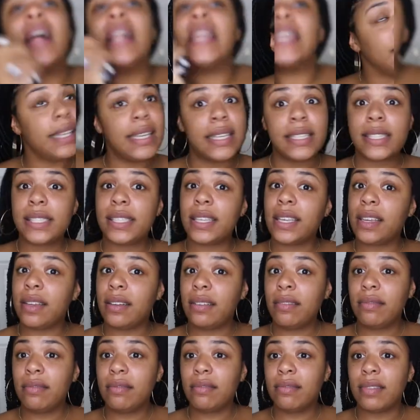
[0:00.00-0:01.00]

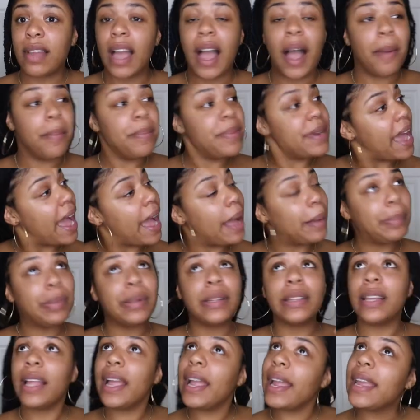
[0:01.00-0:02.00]
Listen, I'm not
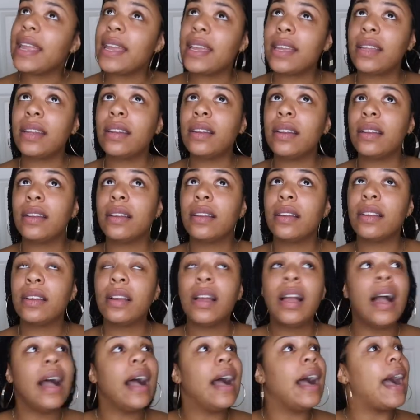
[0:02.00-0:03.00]
playing.
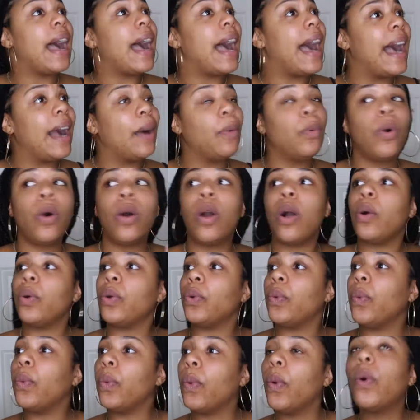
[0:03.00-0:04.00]
I will go to
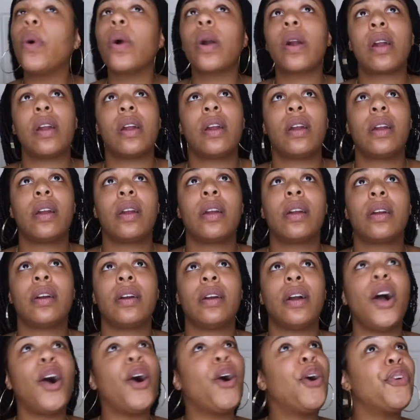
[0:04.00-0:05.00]
war
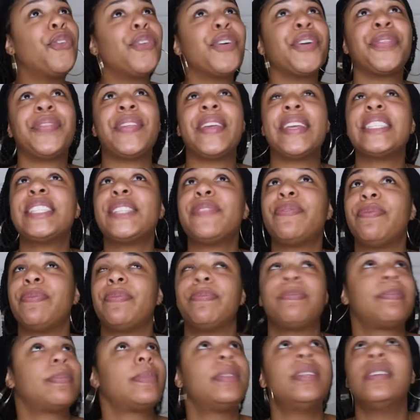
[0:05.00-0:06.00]
over this.
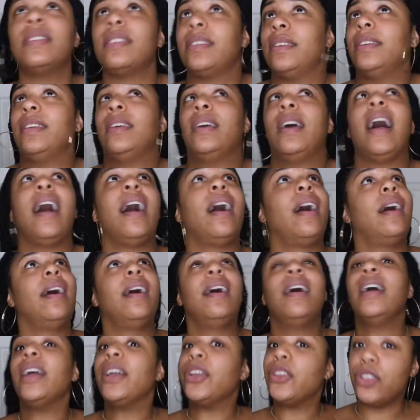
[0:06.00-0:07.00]

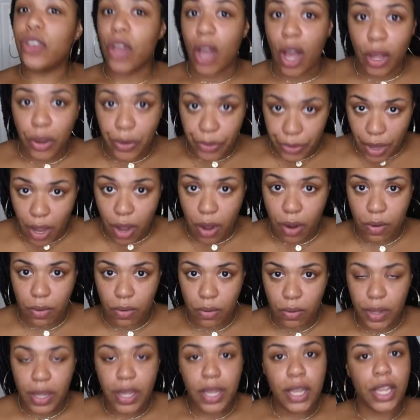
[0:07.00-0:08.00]
Y'all
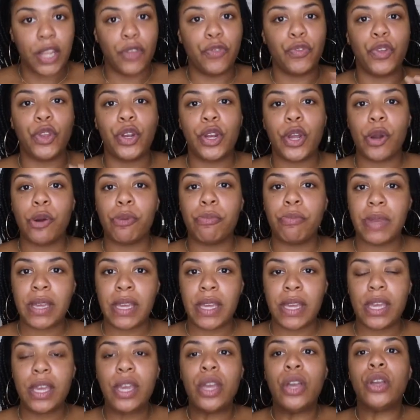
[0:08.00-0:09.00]
know, if you know
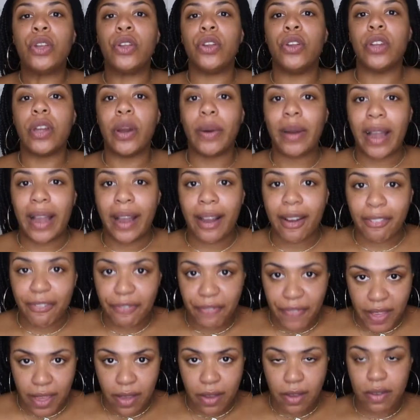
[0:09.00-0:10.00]
me, you know how I
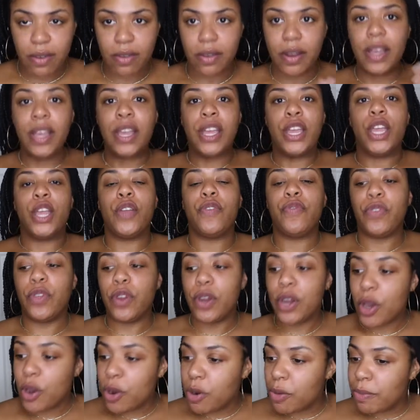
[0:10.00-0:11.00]
feel. If you
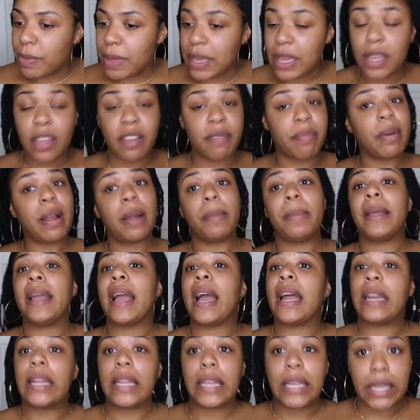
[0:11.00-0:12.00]
know me, you probably
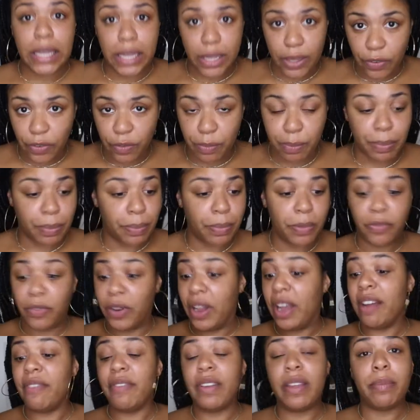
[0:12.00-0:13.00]
got the gift
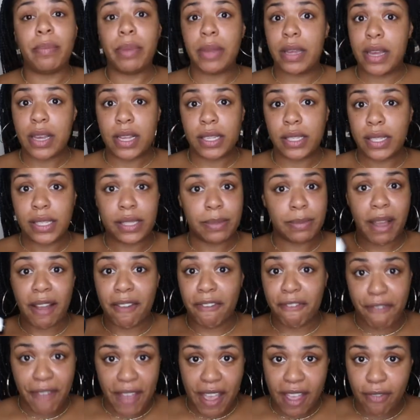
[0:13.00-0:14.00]
of it because it's my
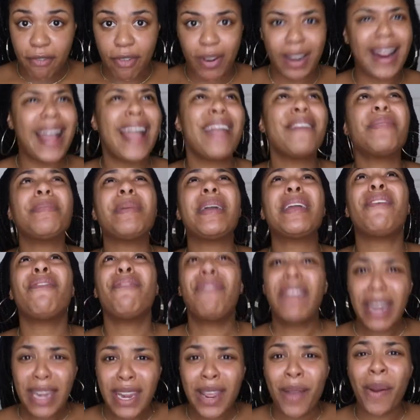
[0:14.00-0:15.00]
favorite. I even made a
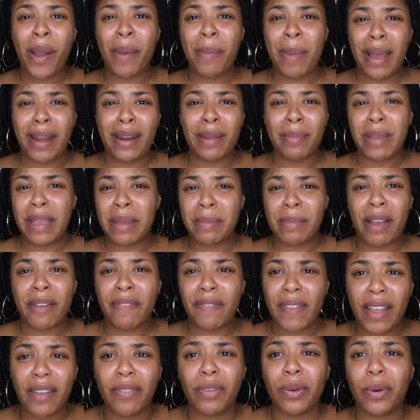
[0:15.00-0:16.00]
video about it being my
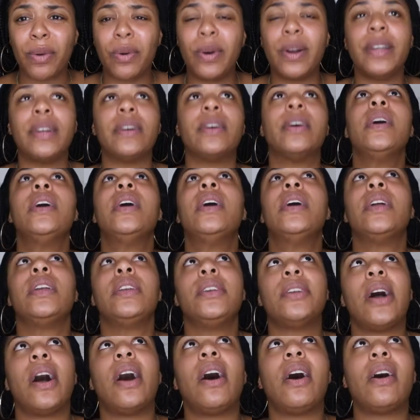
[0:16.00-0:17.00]
favorite oil.
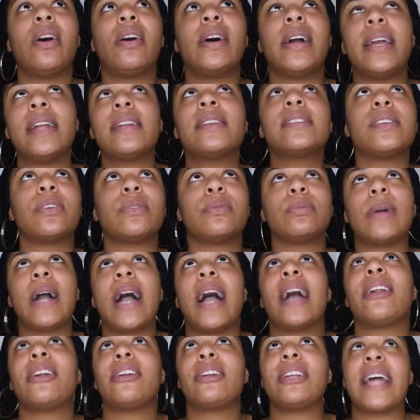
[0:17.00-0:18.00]
Y'all, it is a
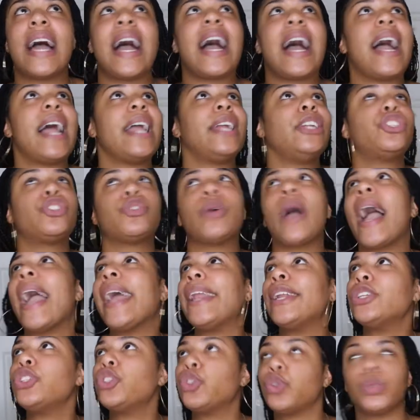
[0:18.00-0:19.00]
ride or die, tried
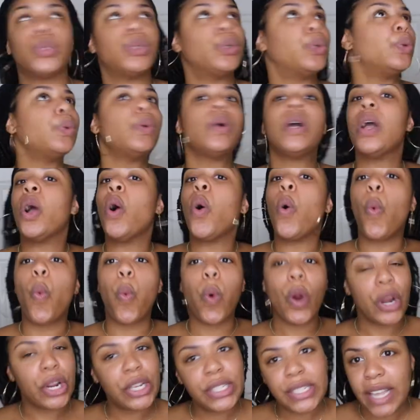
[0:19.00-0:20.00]
and true,
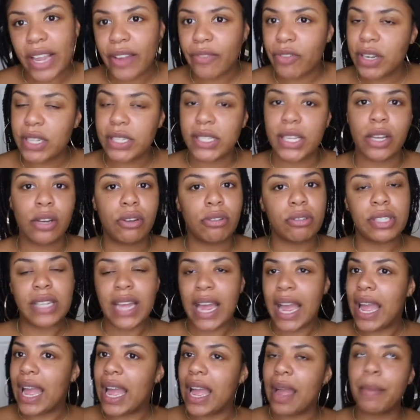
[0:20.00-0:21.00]
works every single
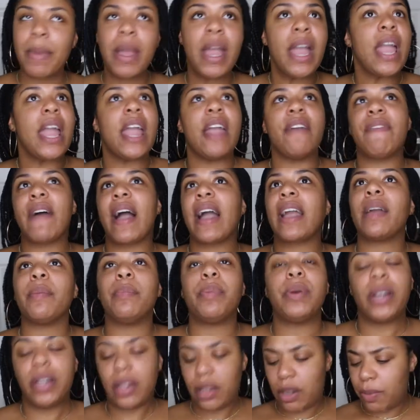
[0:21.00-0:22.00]
time. If I could
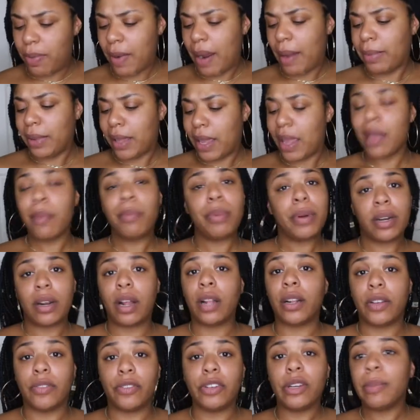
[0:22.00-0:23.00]
put it, you probably can put it
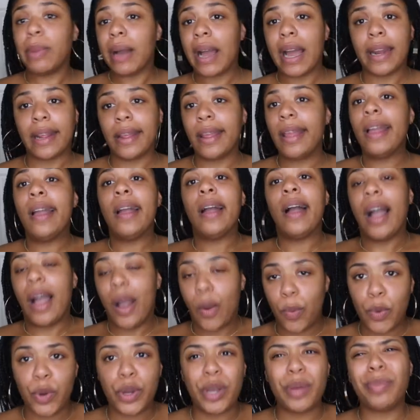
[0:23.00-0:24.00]
all over your body.
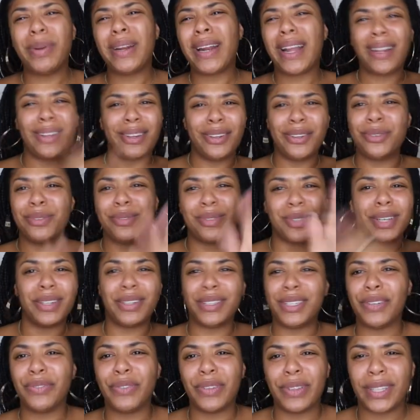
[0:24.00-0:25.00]
I would, but I use
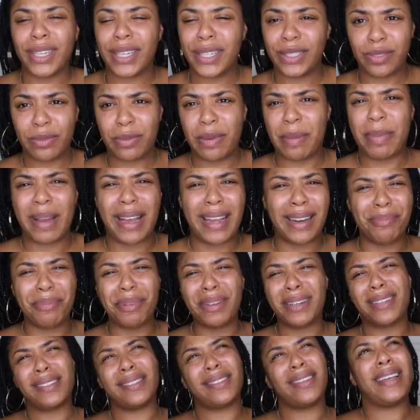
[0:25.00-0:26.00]
different things for my body
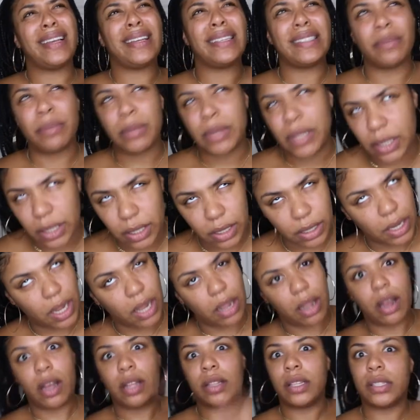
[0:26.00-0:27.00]
because of eczema and like
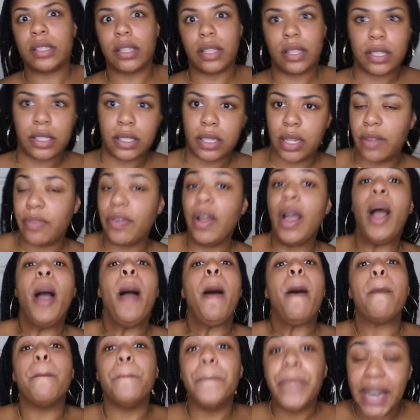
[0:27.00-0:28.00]
all this other stuff.
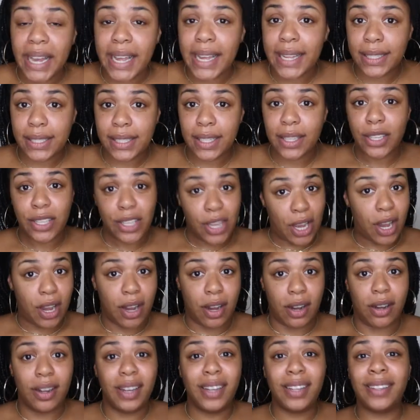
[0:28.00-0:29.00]
But
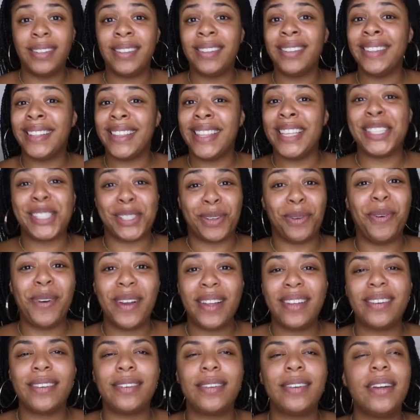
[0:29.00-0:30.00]
y'all, this
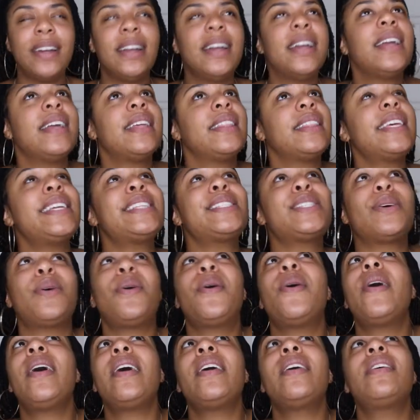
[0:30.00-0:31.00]
oil, this
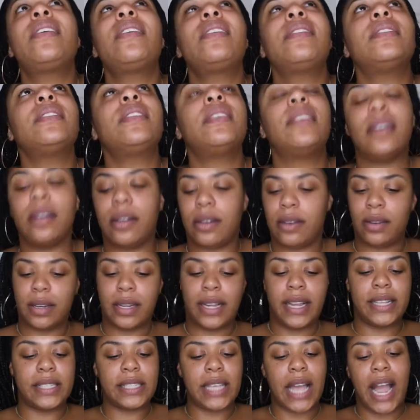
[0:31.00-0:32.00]
oil, oh,
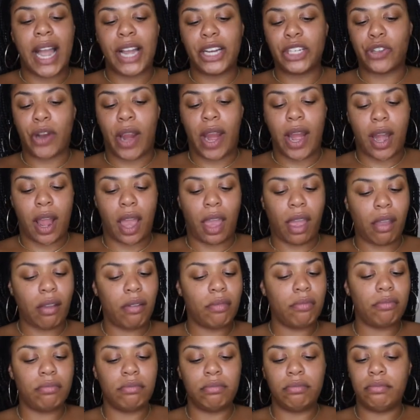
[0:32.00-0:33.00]
it's hydrating.
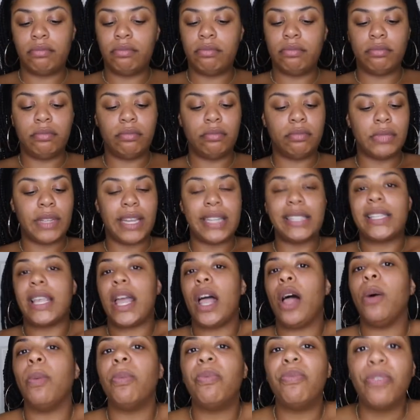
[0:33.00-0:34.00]
It's
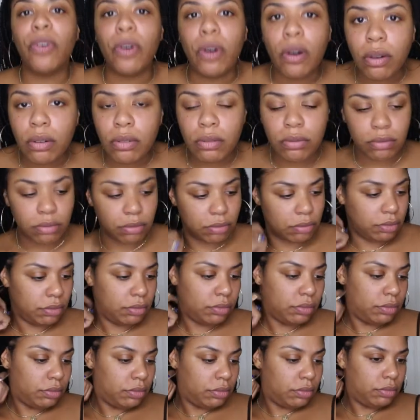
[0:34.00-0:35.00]
helpful.
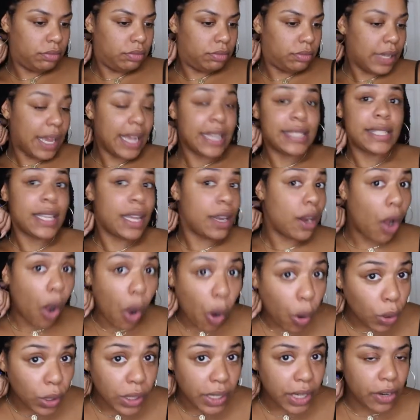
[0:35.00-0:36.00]
I said
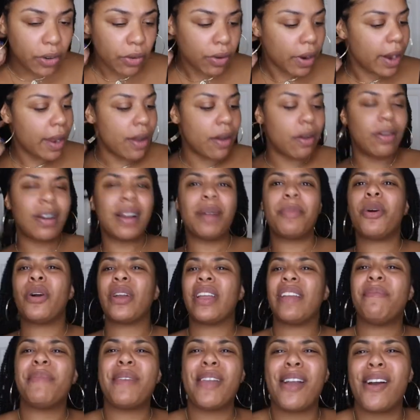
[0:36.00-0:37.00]
holy grail. Come on, give me